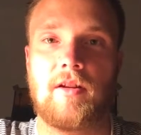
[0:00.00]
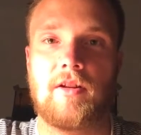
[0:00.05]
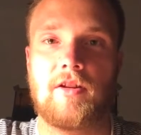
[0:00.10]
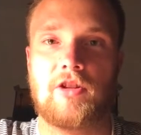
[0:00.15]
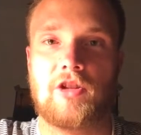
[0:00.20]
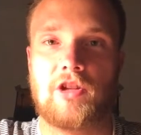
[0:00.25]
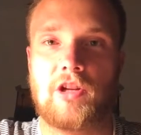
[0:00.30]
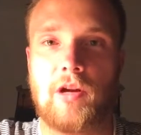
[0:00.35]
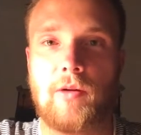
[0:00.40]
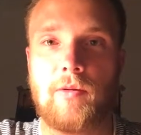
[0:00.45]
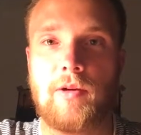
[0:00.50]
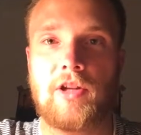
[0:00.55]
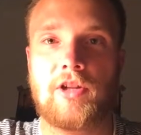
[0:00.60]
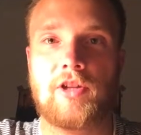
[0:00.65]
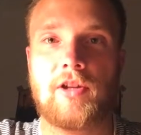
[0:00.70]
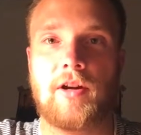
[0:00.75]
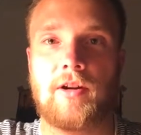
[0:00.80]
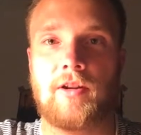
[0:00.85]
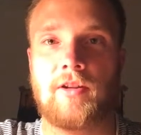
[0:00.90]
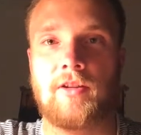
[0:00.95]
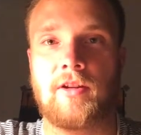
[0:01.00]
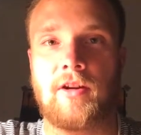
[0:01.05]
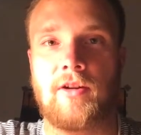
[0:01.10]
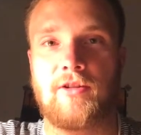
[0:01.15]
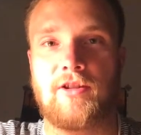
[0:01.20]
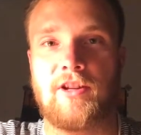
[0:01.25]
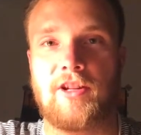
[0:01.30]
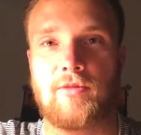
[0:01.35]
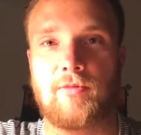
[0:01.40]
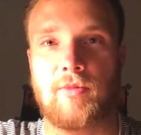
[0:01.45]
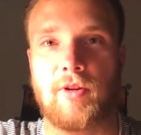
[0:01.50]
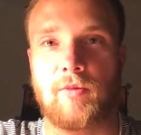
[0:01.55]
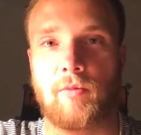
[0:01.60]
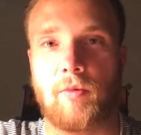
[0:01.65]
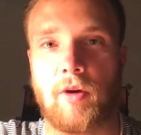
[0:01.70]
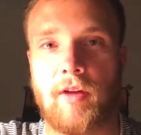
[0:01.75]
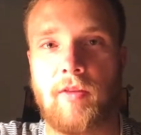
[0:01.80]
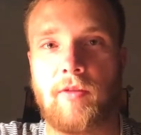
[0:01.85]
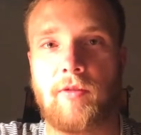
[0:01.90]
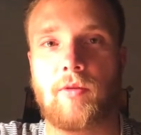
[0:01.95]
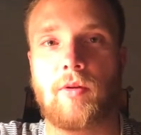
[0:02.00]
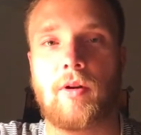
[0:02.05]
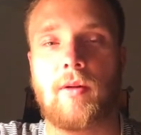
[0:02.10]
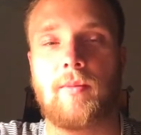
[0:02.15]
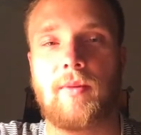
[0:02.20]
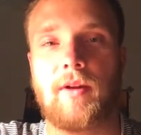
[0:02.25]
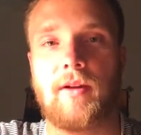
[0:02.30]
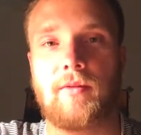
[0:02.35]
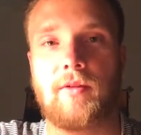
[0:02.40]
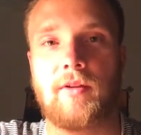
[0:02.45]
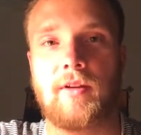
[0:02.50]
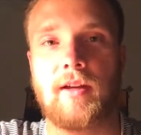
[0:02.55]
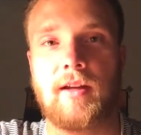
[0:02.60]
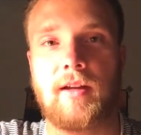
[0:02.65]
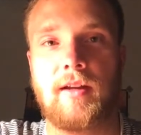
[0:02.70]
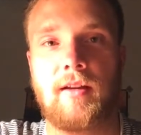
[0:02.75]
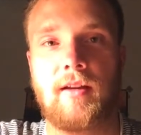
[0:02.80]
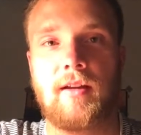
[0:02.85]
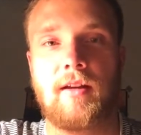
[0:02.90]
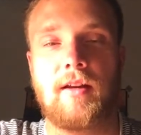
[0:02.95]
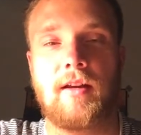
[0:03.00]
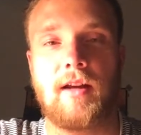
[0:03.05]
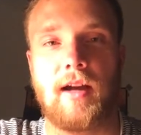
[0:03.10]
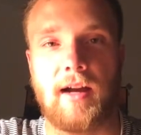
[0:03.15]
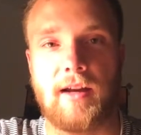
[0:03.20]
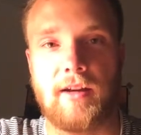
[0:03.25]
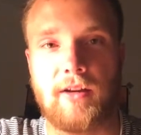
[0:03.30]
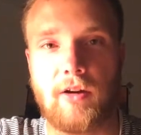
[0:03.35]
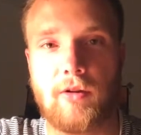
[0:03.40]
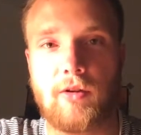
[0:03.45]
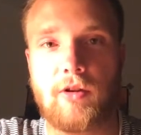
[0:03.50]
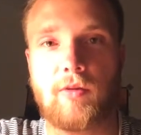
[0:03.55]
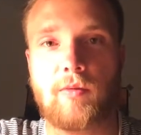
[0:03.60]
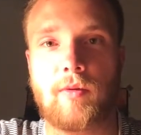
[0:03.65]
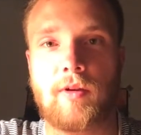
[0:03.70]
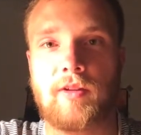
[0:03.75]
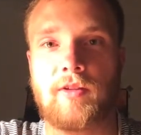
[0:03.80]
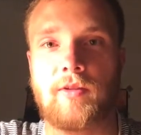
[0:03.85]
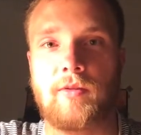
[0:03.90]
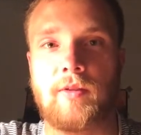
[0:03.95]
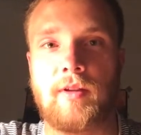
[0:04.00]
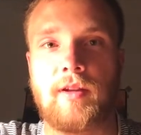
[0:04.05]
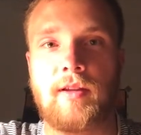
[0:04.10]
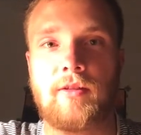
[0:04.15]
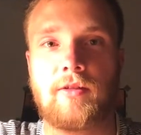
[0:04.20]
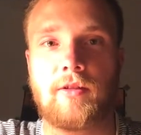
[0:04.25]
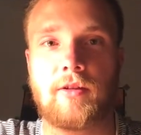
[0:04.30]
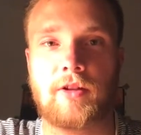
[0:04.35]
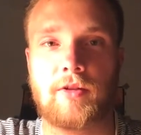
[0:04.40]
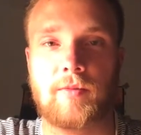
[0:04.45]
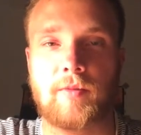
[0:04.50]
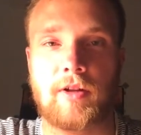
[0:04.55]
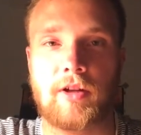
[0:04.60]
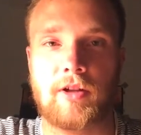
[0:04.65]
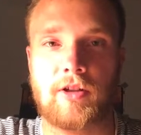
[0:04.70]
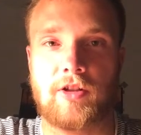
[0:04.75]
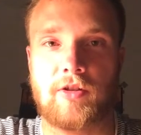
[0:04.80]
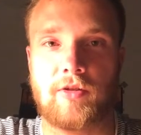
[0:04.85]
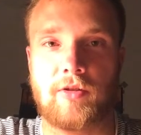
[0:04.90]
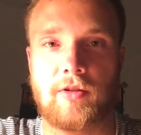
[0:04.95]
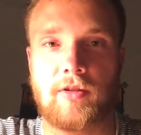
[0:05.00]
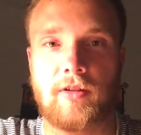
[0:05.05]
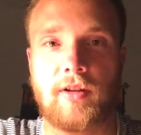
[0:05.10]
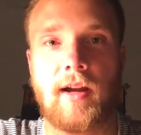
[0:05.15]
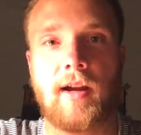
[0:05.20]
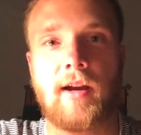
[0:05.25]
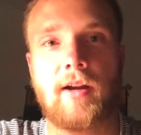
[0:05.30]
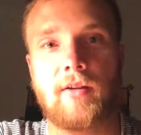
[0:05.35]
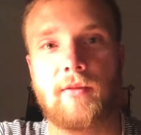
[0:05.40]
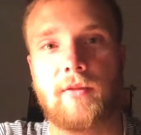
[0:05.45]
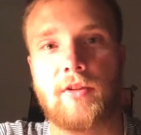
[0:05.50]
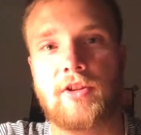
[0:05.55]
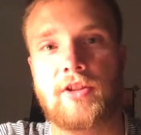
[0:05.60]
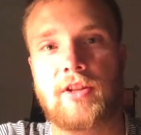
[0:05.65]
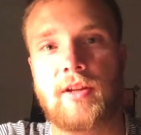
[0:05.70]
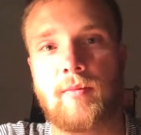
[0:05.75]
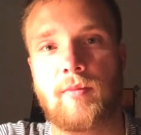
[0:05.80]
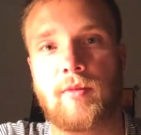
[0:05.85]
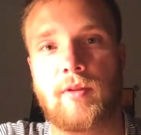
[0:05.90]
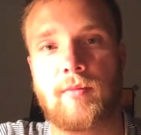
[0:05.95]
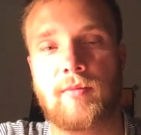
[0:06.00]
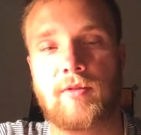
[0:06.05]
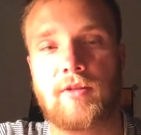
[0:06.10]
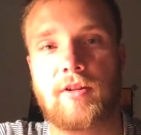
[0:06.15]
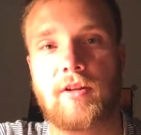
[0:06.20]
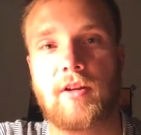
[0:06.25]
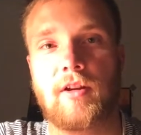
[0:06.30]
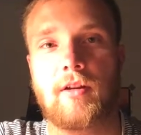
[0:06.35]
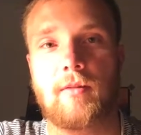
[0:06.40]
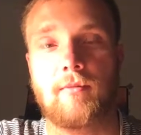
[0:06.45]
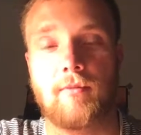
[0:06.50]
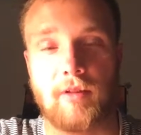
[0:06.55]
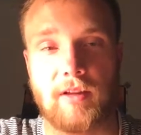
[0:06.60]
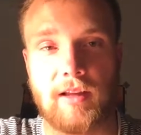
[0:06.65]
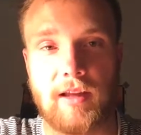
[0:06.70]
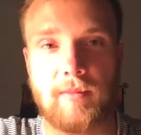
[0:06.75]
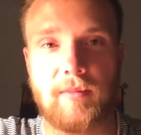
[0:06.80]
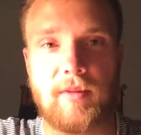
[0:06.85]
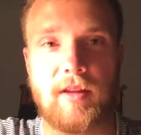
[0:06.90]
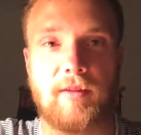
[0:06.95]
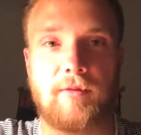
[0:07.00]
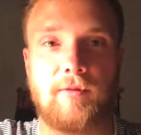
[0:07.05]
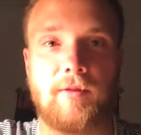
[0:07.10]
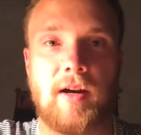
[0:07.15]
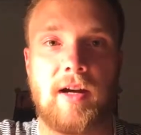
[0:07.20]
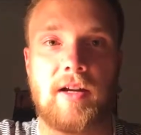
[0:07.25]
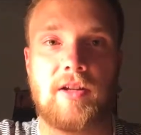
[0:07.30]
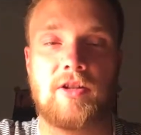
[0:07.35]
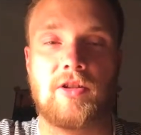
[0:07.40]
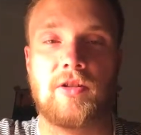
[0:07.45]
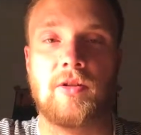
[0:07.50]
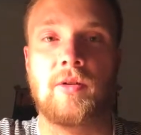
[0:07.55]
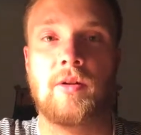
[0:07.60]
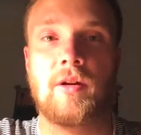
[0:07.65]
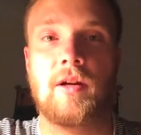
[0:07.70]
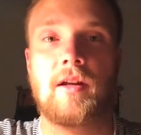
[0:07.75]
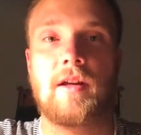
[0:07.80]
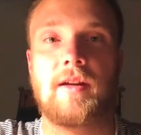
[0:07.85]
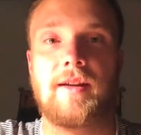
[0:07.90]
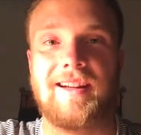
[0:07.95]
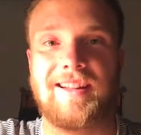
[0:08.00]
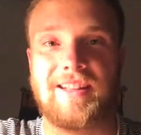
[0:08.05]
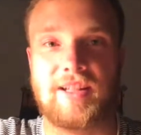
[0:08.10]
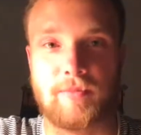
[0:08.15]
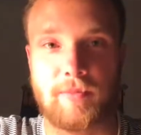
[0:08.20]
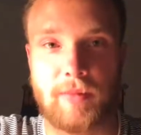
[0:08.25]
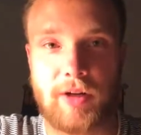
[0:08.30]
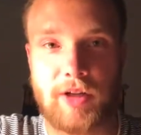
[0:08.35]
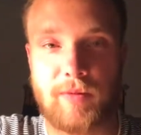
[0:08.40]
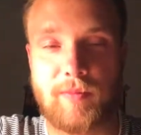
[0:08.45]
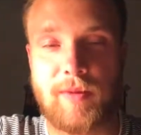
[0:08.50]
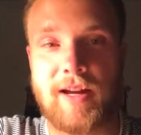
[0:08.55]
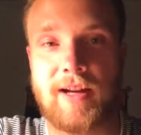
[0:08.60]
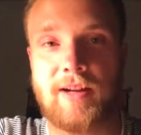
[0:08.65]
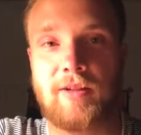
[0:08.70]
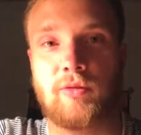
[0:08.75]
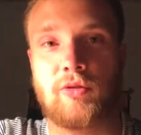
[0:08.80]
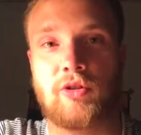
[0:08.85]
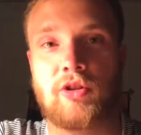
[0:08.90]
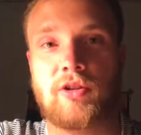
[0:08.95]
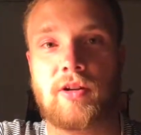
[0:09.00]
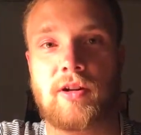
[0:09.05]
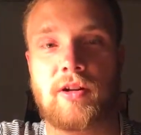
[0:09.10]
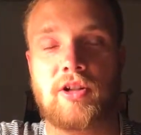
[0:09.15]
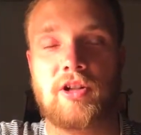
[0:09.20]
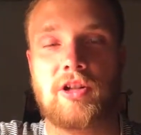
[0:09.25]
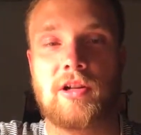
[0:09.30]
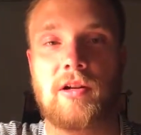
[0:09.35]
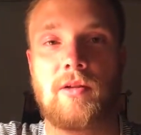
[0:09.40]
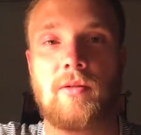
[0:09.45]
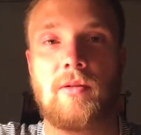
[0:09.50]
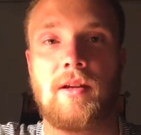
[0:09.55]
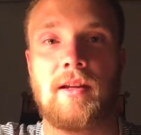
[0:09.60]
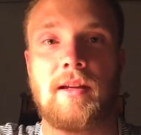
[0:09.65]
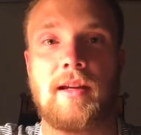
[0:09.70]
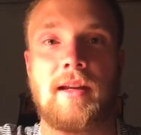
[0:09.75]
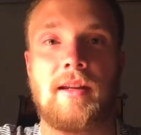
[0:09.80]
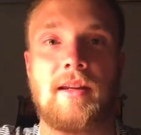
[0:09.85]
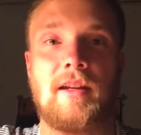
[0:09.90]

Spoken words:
slowly start the dosage with 1 drop every day. I know you want to detox because you're tired of the symptoms, but let me advise you, it's much better to start slowly and